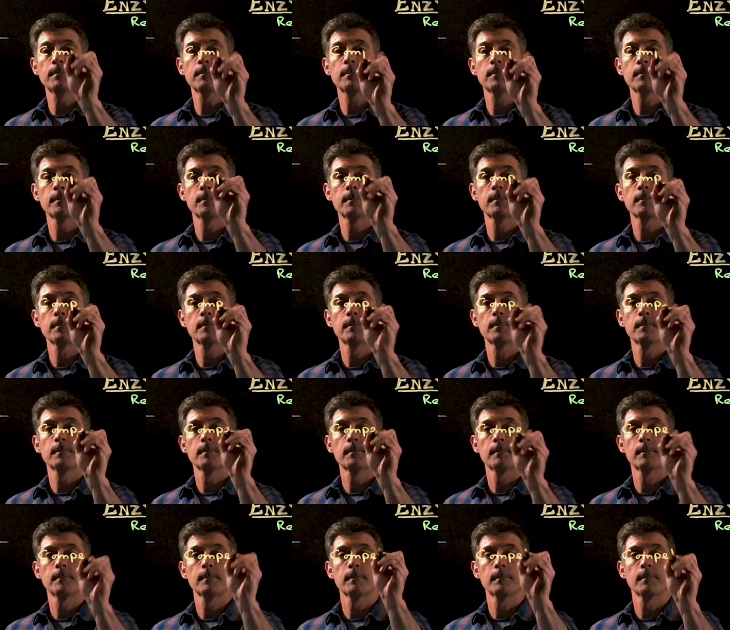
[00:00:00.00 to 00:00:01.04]

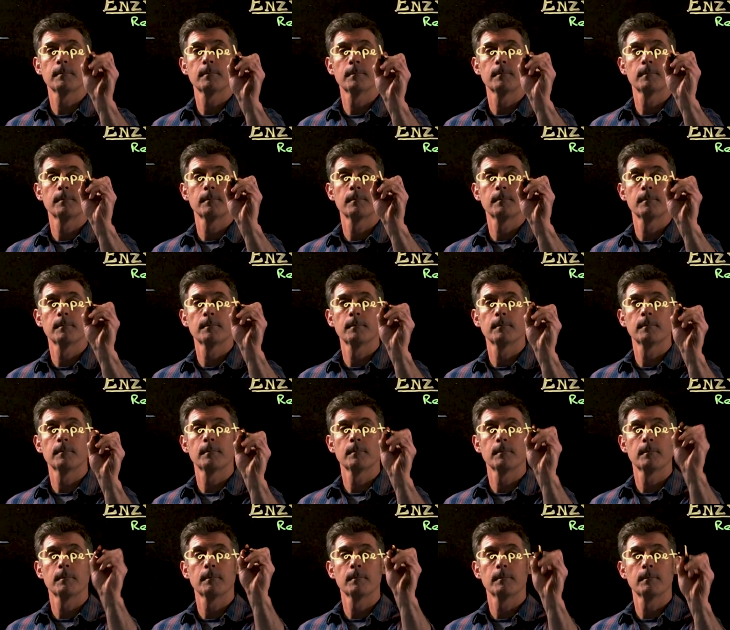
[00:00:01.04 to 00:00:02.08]

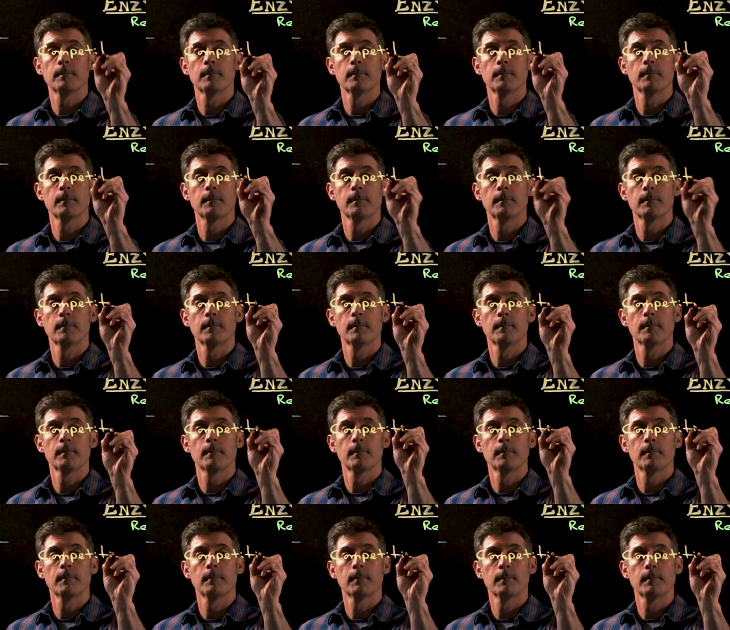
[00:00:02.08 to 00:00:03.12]

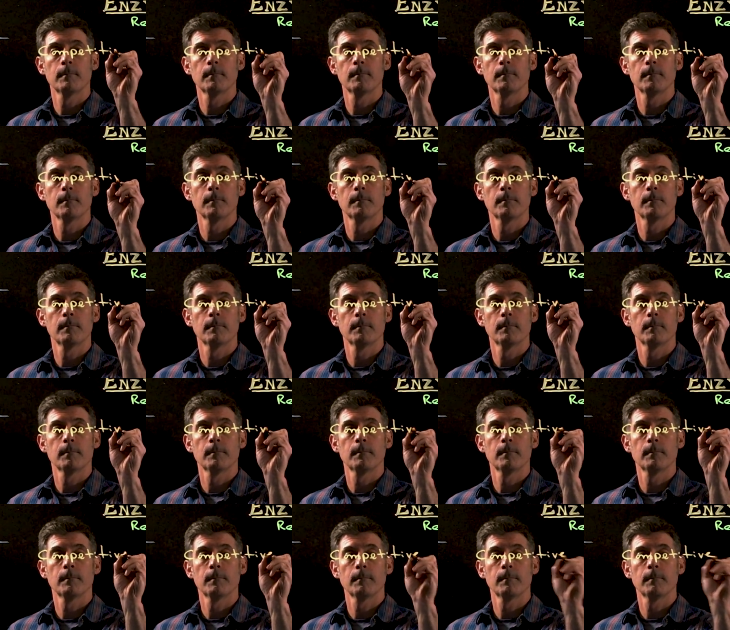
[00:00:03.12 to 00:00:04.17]

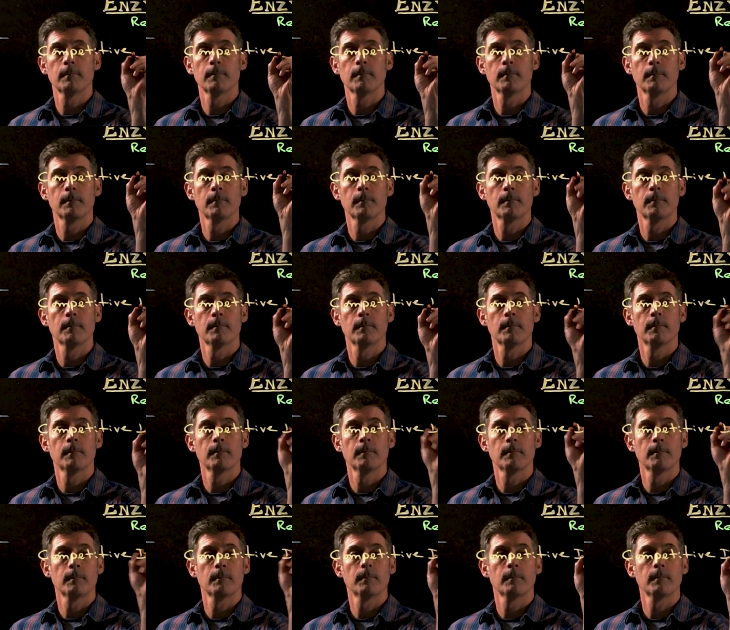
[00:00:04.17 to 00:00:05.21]

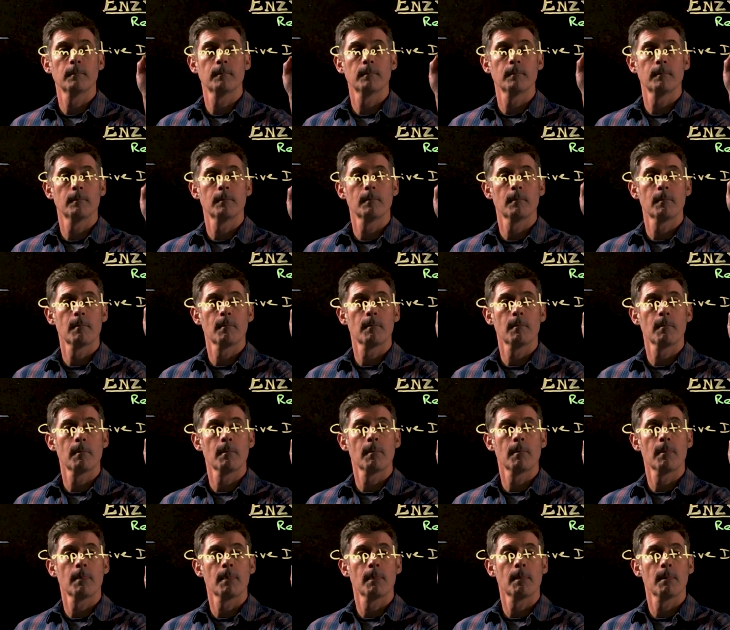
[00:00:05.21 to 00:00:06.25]

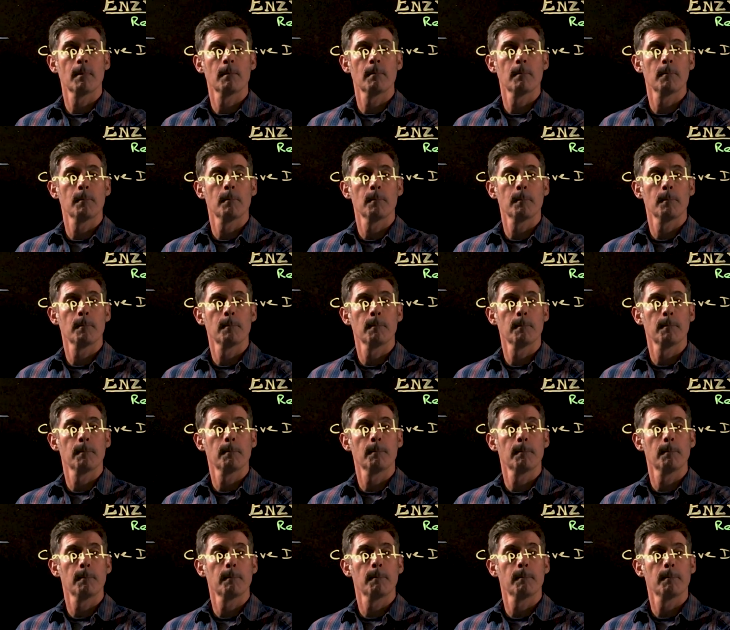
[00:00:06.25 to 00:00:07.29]

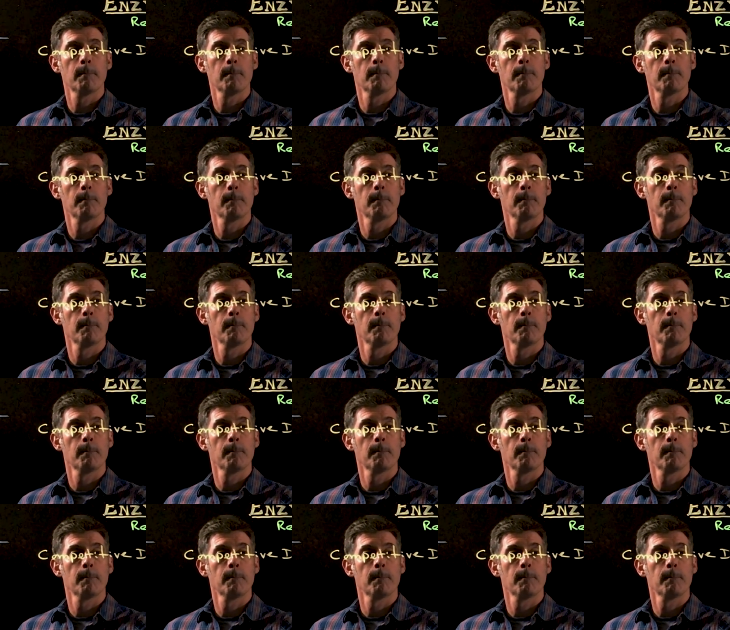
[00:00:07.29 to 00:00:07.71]
Nothing is said.